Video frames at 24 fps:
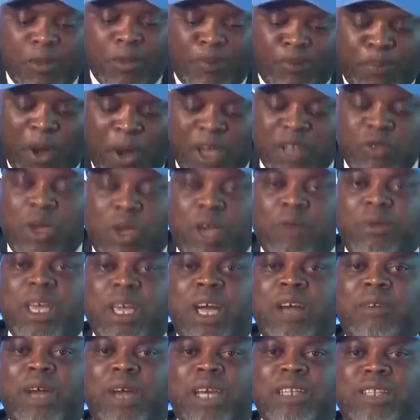The point where we
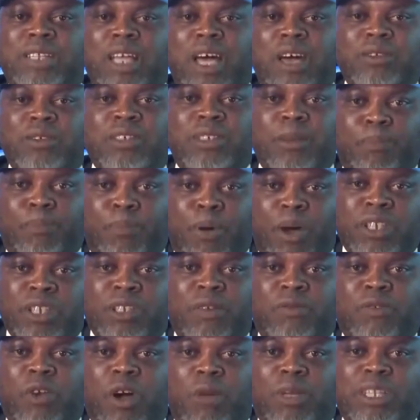are right now is a point
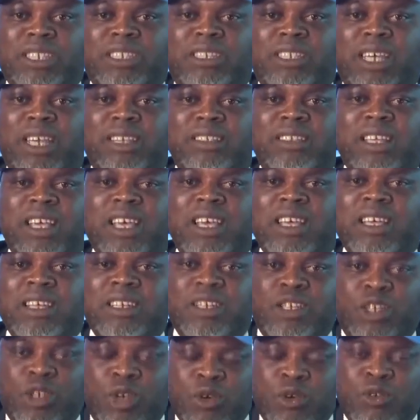of common sense.
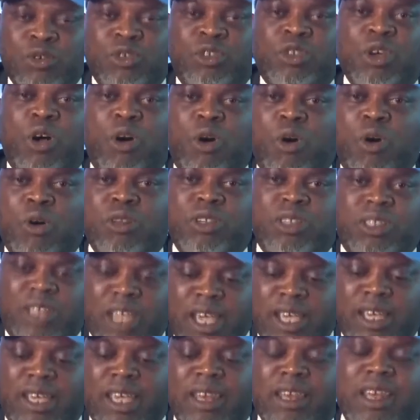Use your own
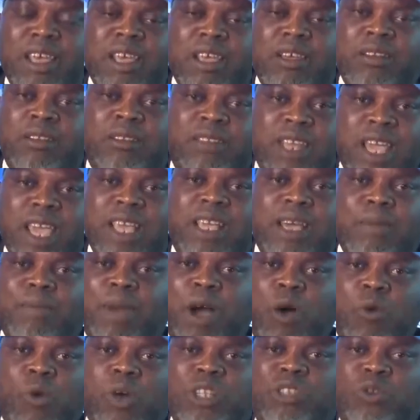thinking. Think
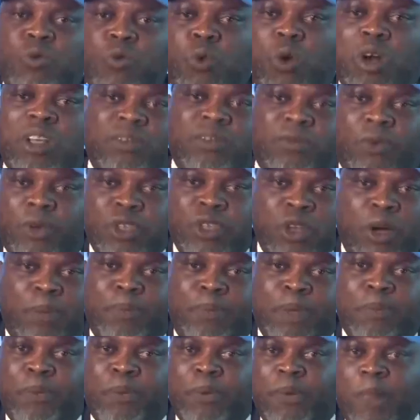about what works for your
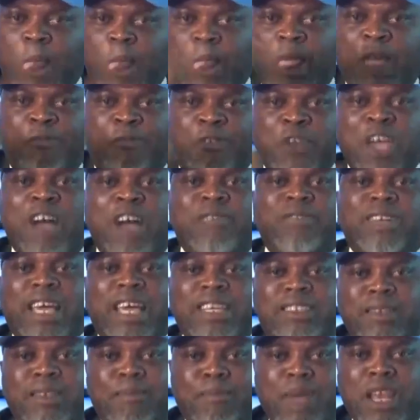people. If you have
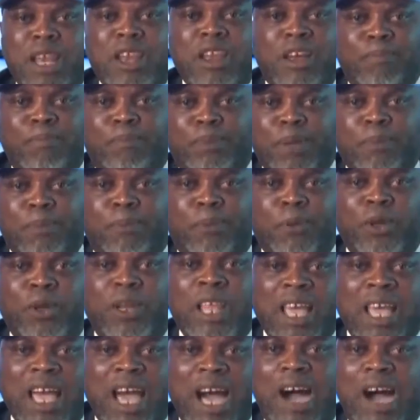90 million
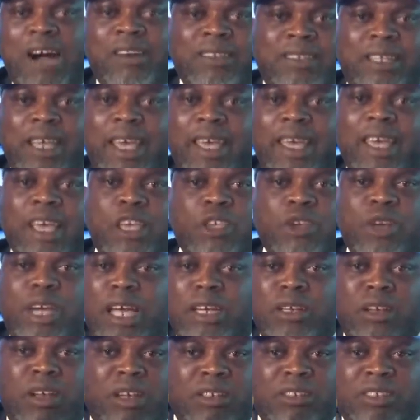people out there, you
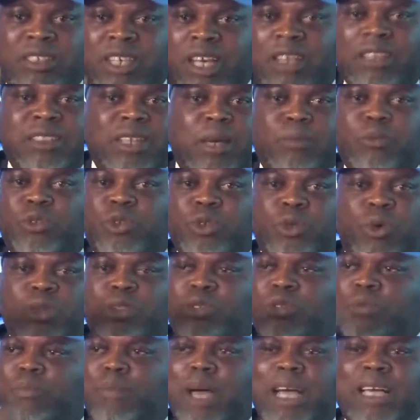cannot tell them to go
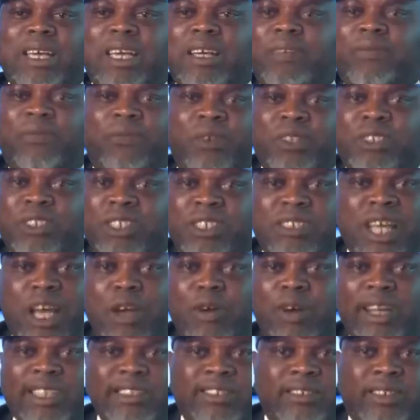to market forces and
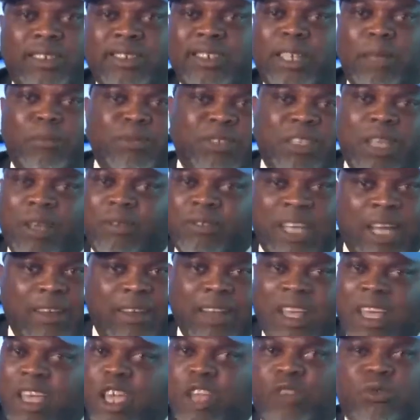go and sort themselves
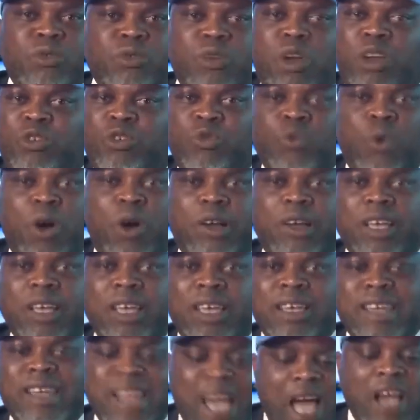out. It will not work.
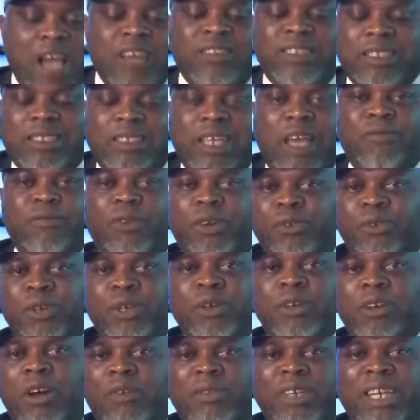Now is the time for
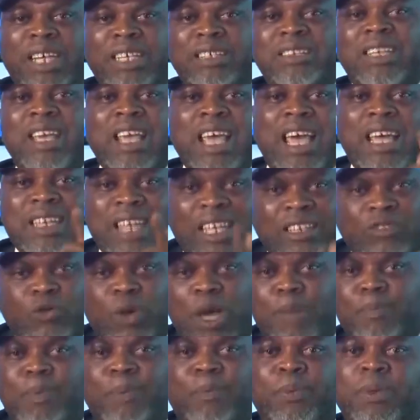real governance, and that's
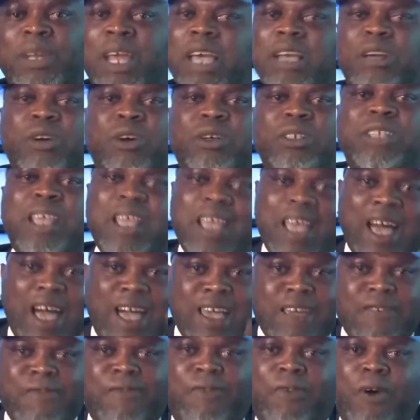why people like us
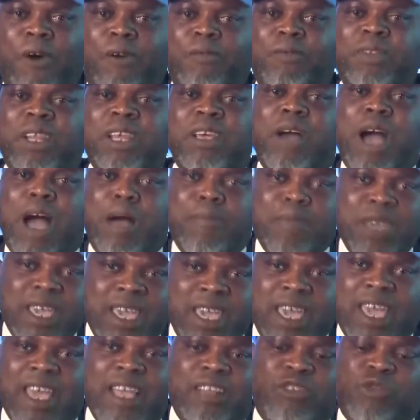are involved. I'm
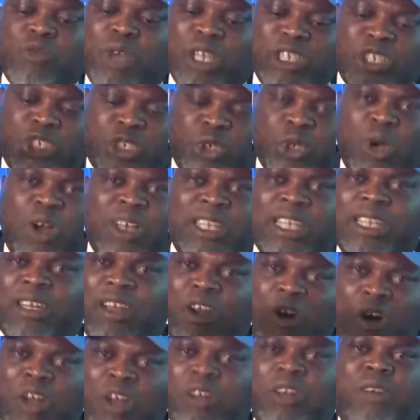here to ensure that
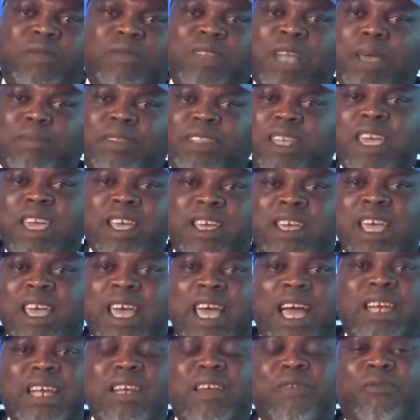all of them think.
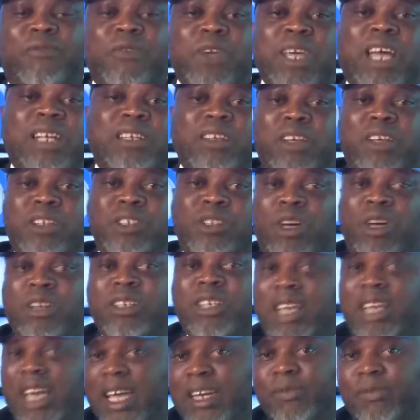And if we had not done
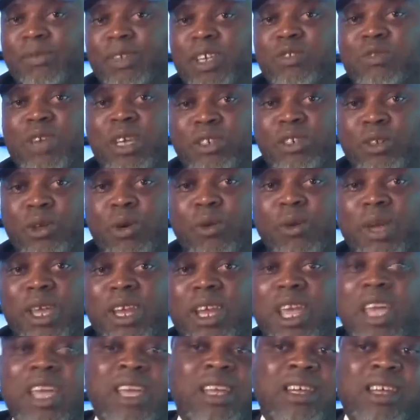the kind of things we are doing,
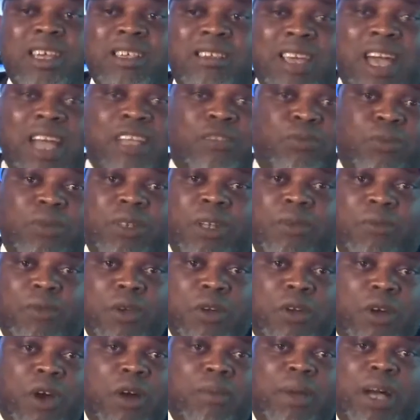these guys would even
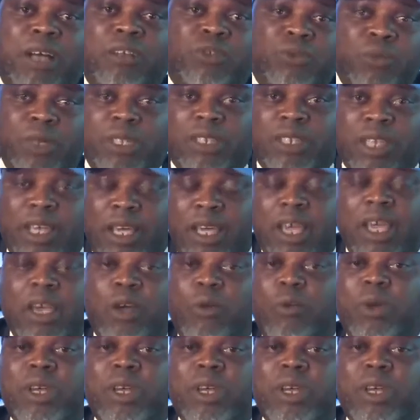come out with the